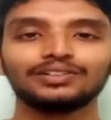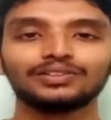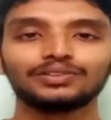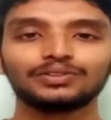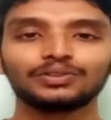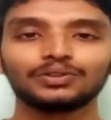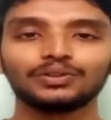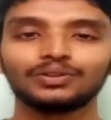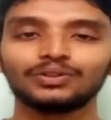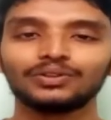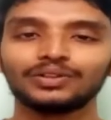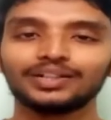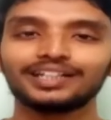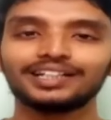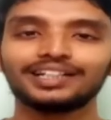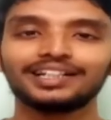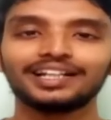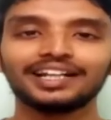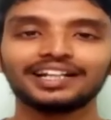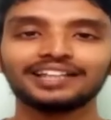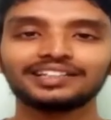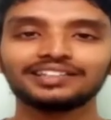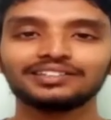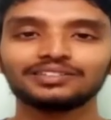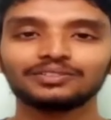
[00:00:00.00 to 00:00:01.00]
So it
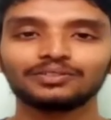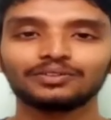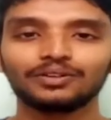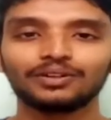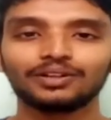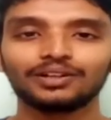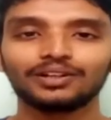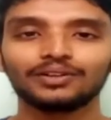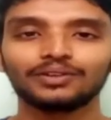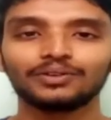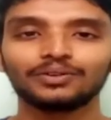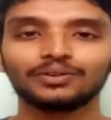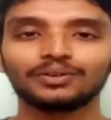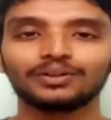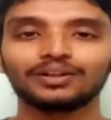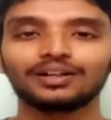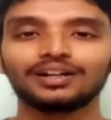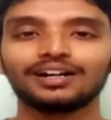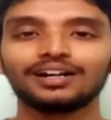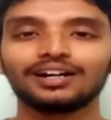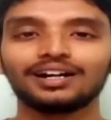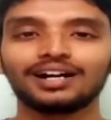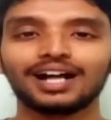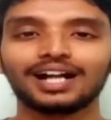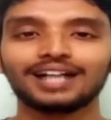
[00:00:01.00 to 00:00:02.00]
takes
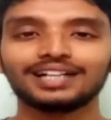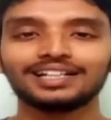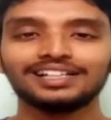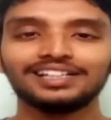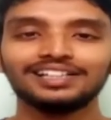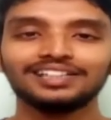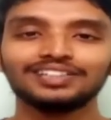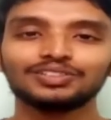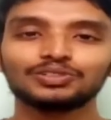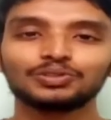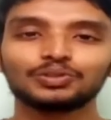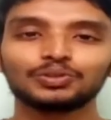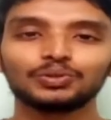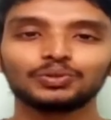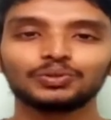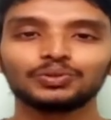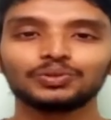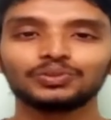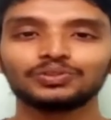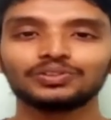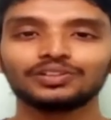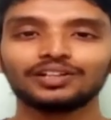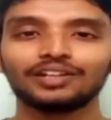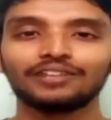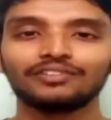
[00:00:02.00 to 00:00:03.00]
at least 2
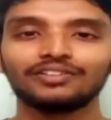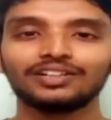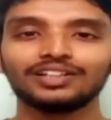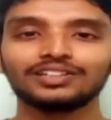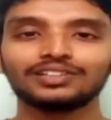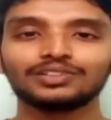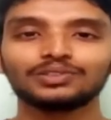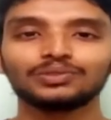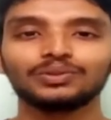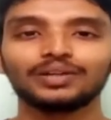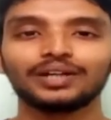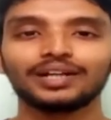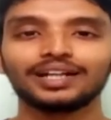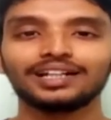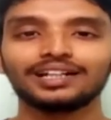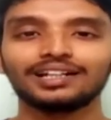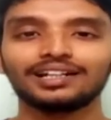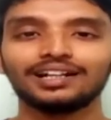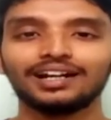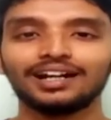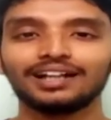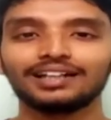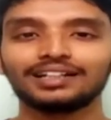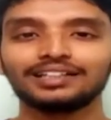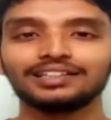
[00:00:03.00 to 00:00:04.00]
to 3 weeks to get
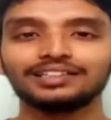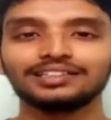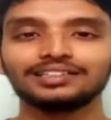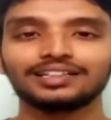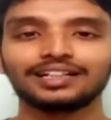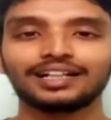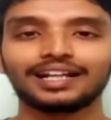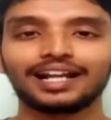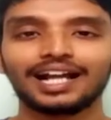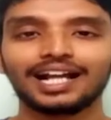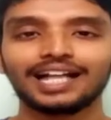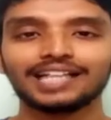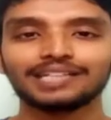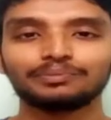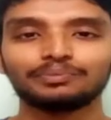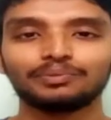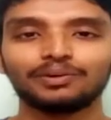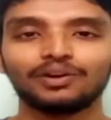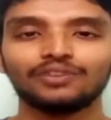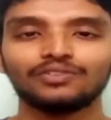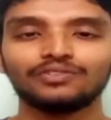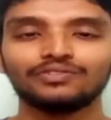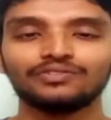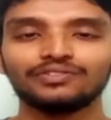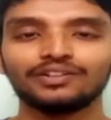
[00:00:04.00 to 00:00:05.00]
at least a grasp
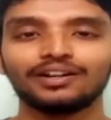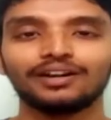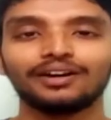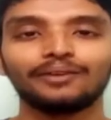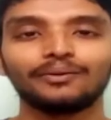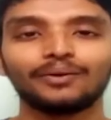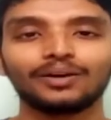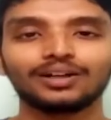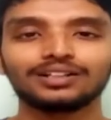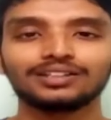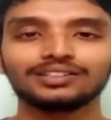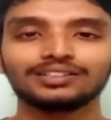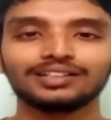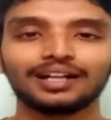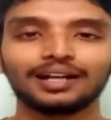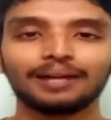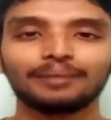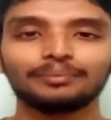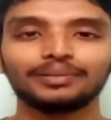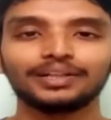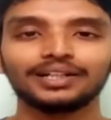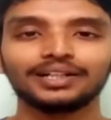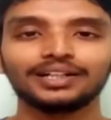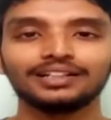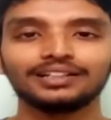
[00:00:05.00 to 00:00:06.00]
of what is a
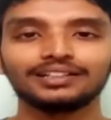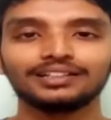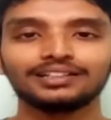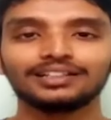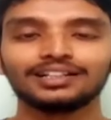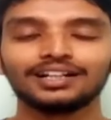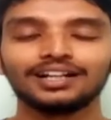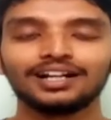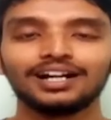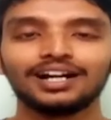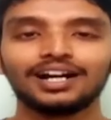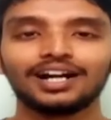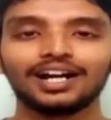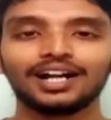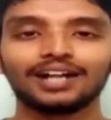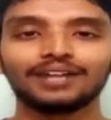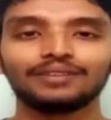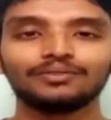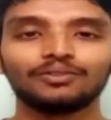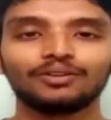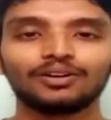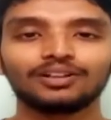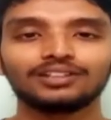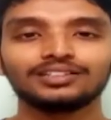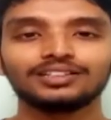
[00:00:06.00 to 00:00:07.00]
compiler
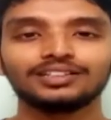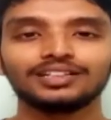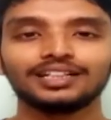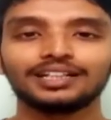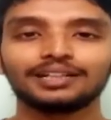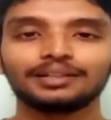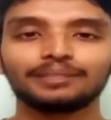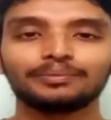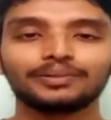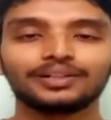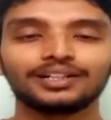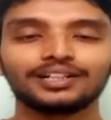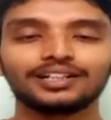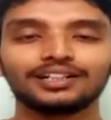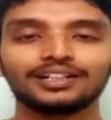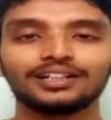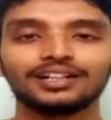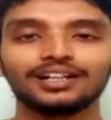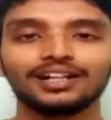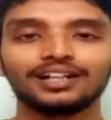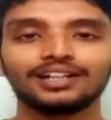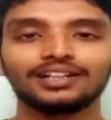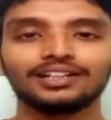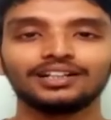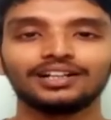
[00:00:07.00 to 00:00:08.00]
and what is an
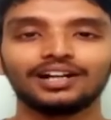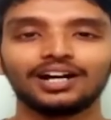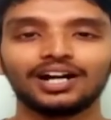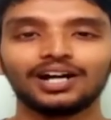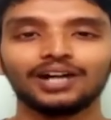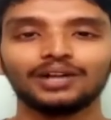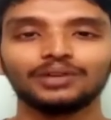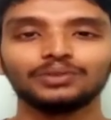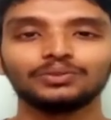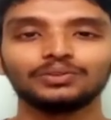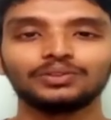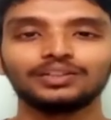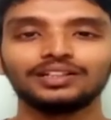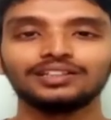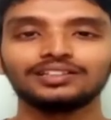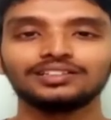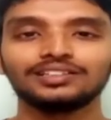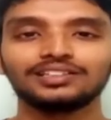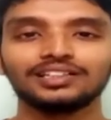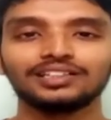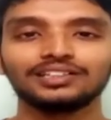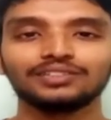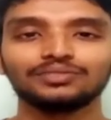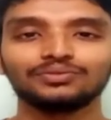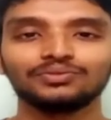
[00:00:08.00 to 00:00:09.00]
interpreter and how these
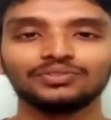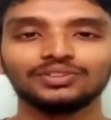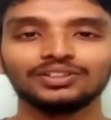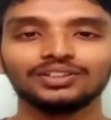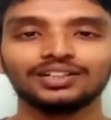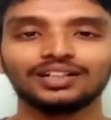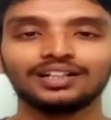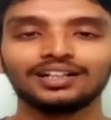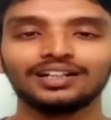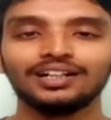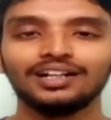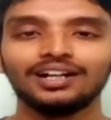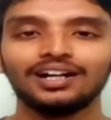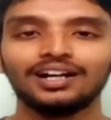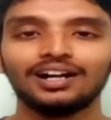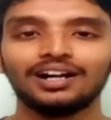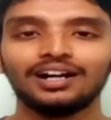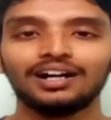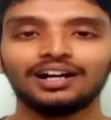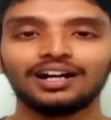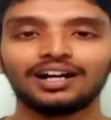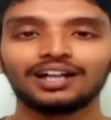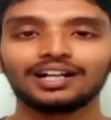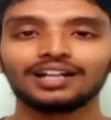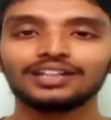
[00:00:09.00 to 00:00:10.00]
things work
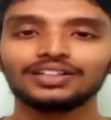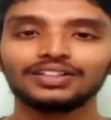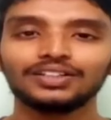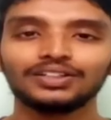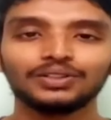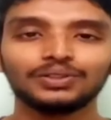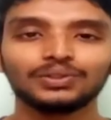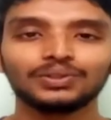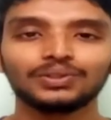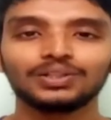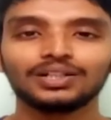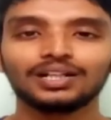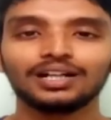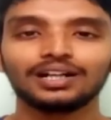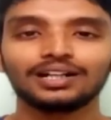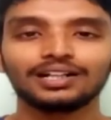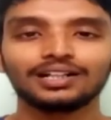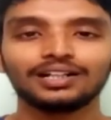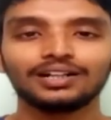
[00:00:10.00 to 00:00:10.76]
under the hood and